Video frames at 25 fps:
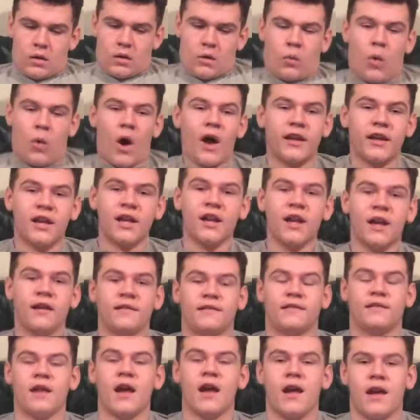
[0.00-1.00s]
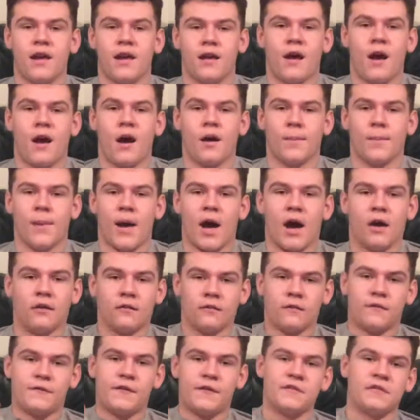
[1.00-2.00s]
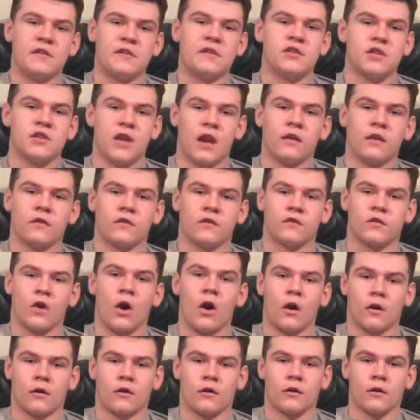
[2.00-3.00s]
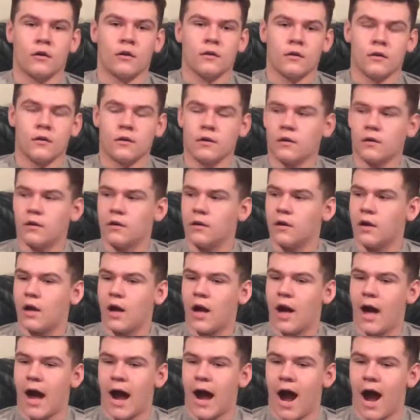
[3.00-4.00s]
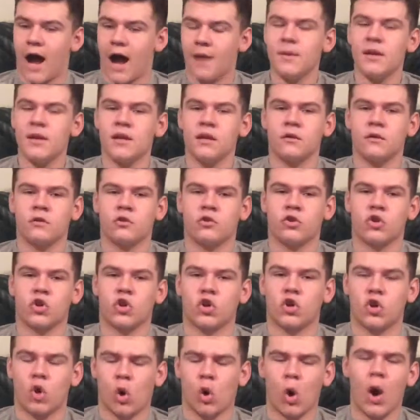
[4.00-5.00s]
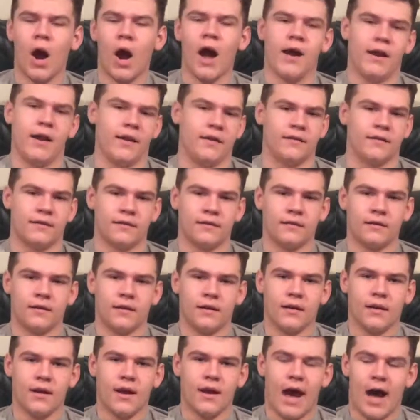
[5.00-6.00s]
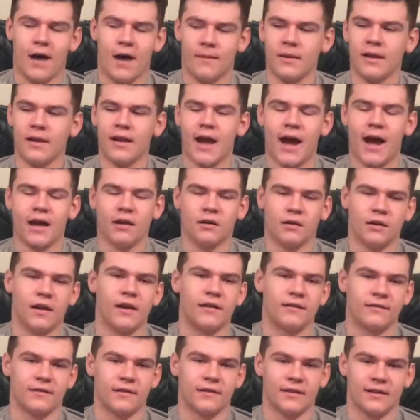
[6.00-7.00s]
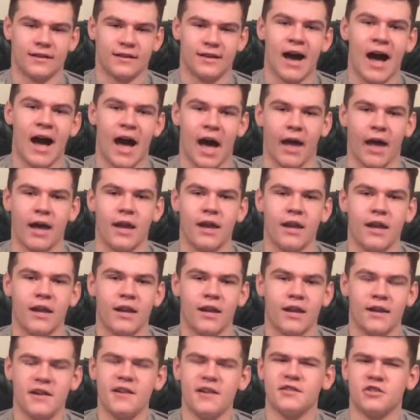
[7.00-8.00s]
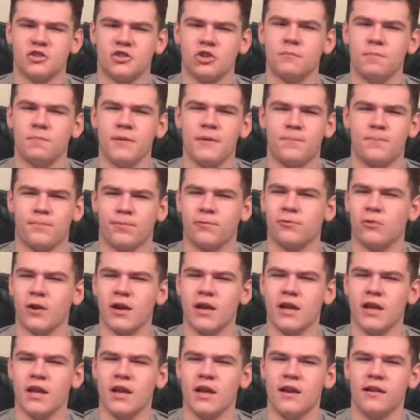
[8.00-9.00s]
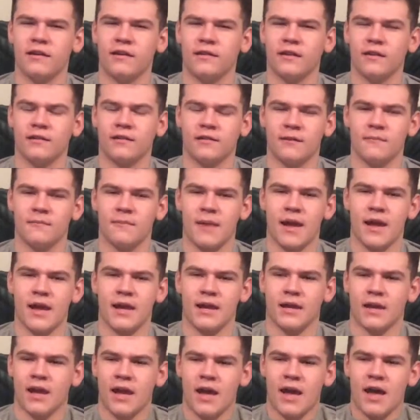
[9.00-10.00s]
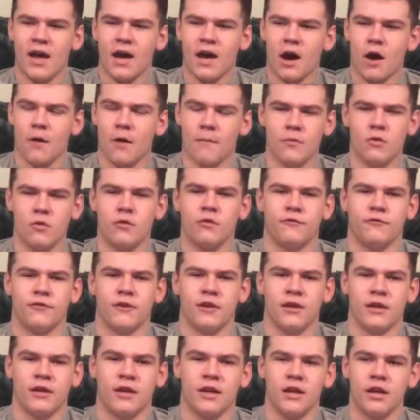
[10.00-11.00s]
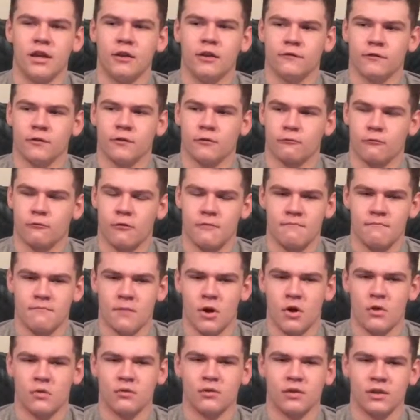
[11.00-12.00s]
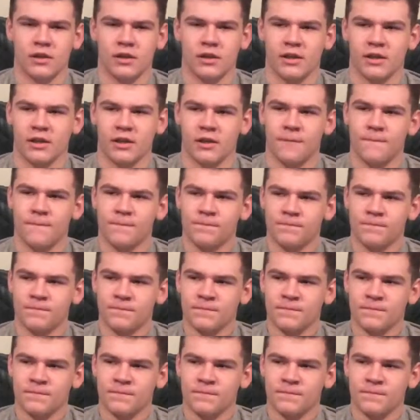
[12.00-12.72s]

What can I say about 50 Shades Darker? I mean, Christ. I'm an adolescent guy. It should be pretty easy to make a movie even remotely